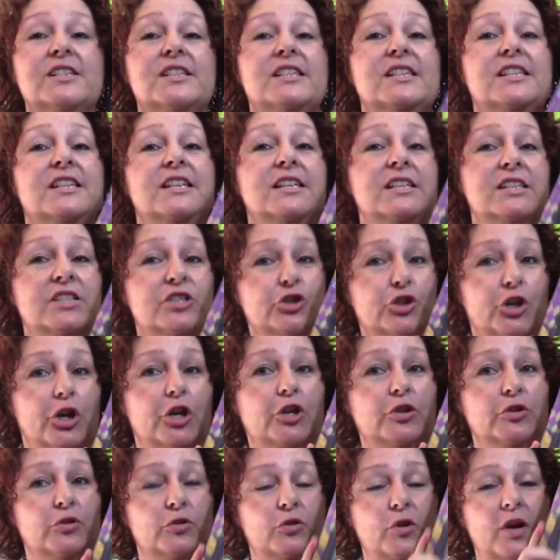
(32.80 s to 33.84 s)
this
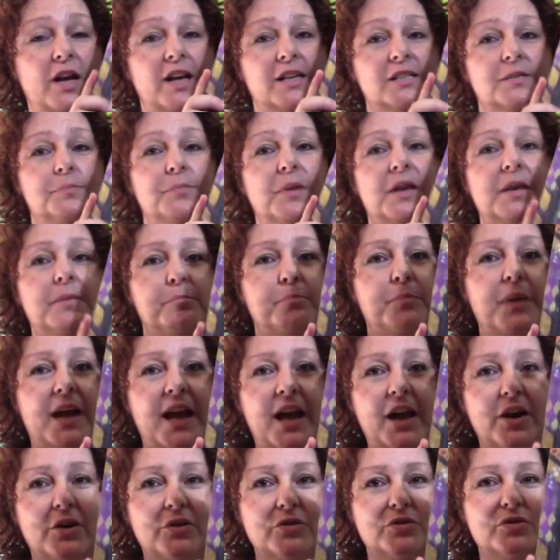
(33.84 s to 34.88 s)
journal has been
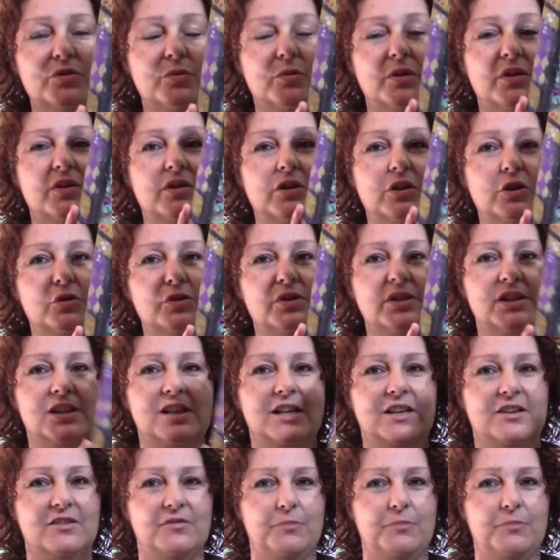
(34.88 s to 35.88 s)
bound with loose leaf